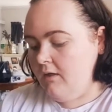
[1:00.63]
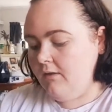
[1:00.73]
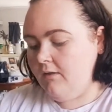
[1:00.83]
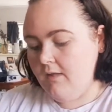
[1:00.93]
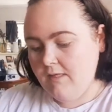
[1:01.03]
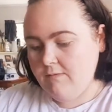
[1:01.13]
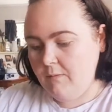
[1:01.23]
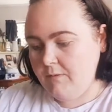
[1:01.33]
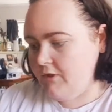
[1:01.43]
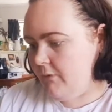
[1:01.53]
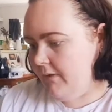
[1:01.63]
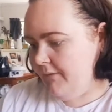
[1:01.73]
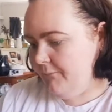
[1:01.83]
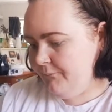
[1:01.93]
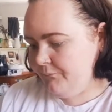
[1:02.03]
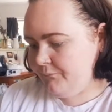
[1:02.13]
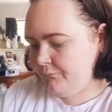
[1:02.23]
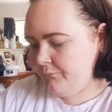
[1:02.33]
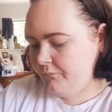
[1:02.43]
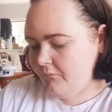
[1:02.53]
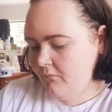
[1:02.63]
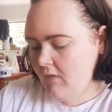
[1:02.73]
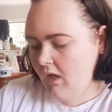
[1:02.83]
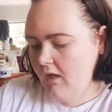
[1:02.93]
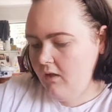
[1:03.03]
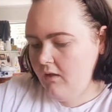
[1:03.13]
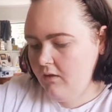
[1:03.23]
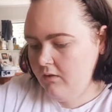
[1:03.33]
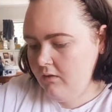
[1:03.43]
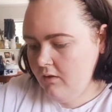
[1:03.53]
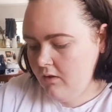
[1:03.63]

that's what we're doing. And